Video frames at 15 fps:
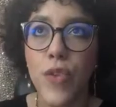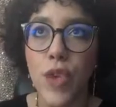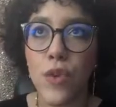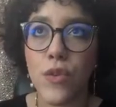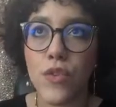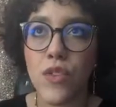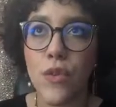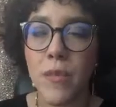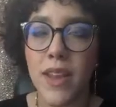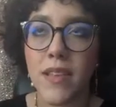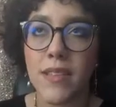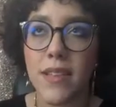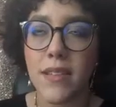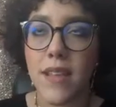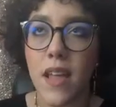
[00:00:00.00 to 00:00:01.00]
views
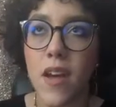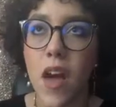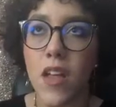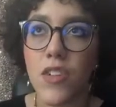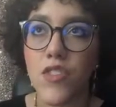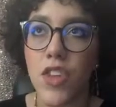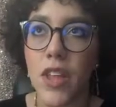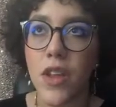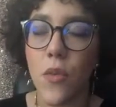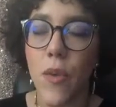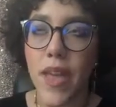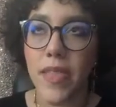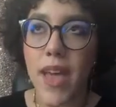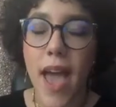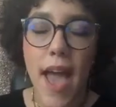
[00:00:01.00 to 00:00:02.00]
humanistic psychology in a
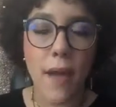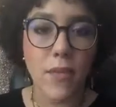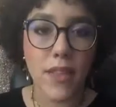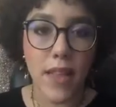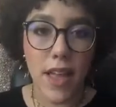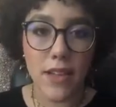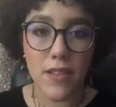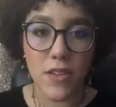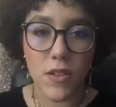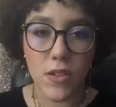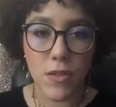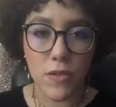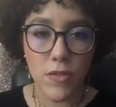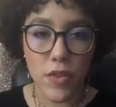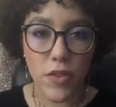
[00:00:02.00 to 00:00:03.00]
way that I would like
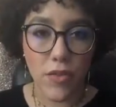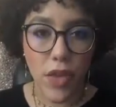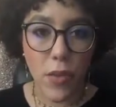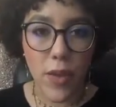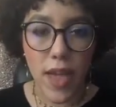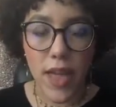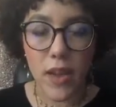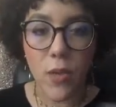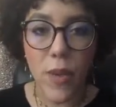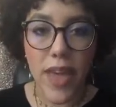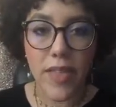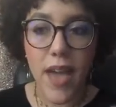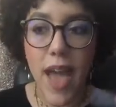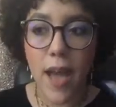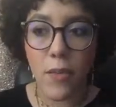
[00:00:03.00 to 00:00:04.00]
to view it, in a
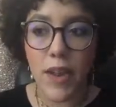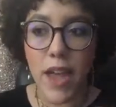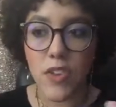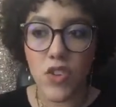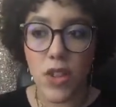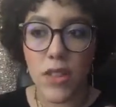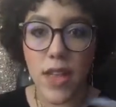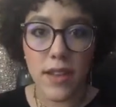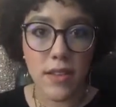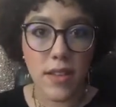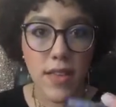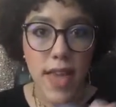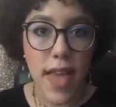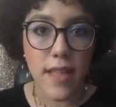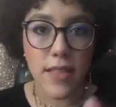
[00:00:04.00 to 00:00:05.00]
way that I would actually like to
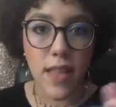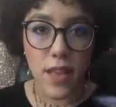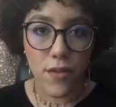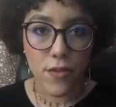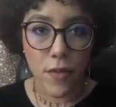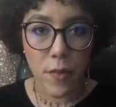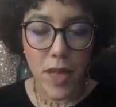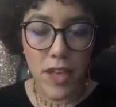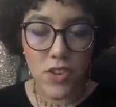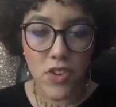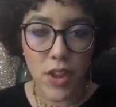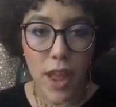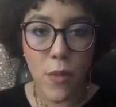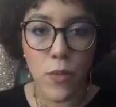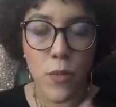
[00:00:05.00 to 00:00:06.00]
get the
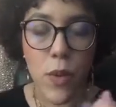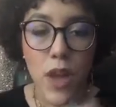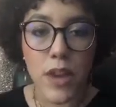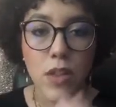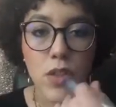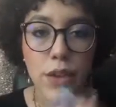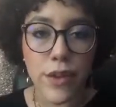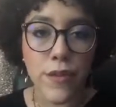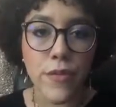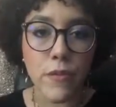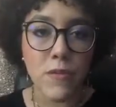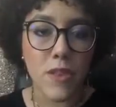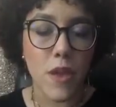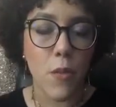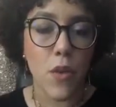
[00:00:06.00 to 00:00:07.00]
information. I would want to learn
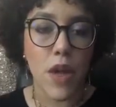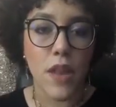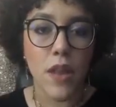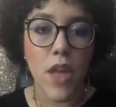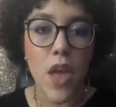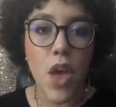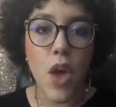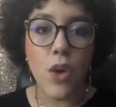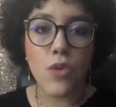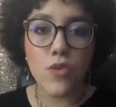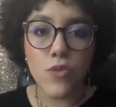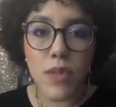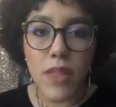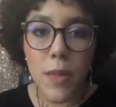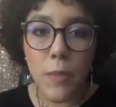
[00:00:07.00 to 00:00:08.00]
from someone
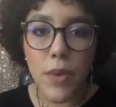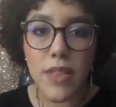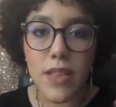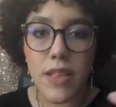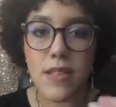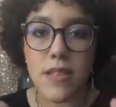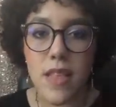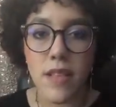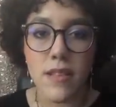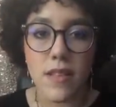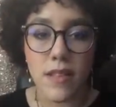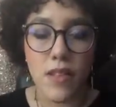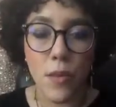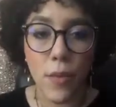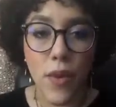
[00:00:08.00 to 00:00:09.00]
who's really put these things
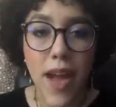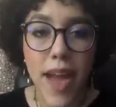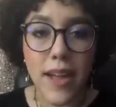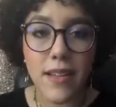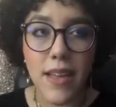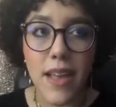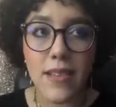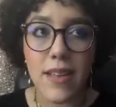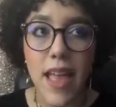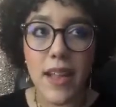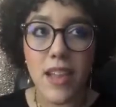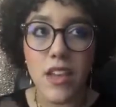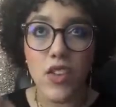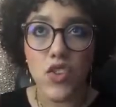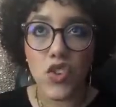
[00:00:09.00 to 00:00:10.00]
into practice
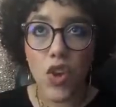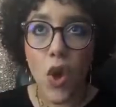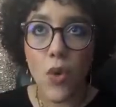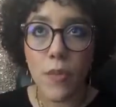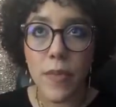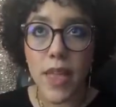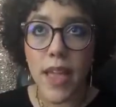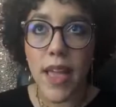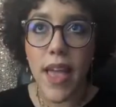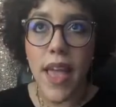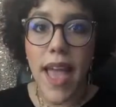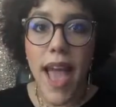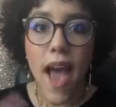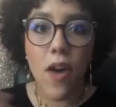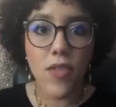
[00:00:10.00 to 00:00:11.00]
and can show me
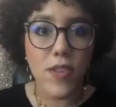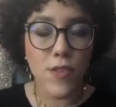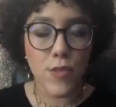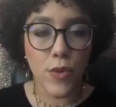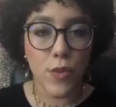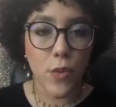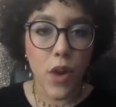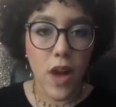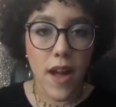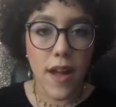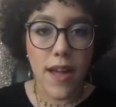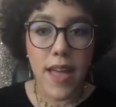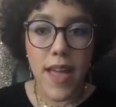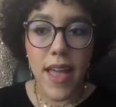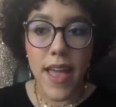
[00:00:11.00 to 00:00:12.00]
how this would
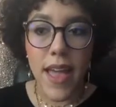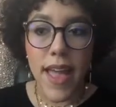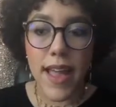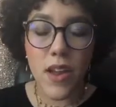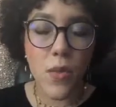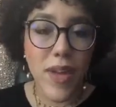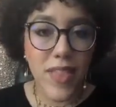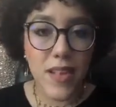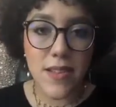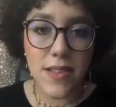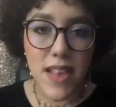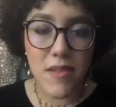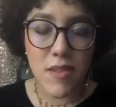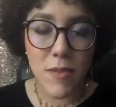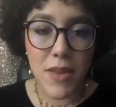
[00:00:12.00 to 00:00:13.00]
work in a way that
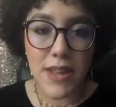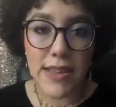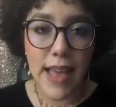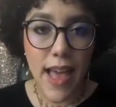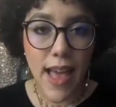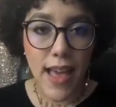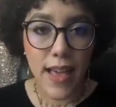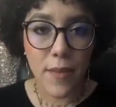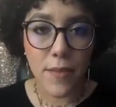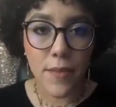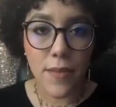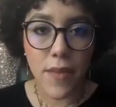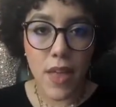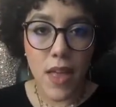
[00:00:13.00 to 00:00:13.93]
saves me time.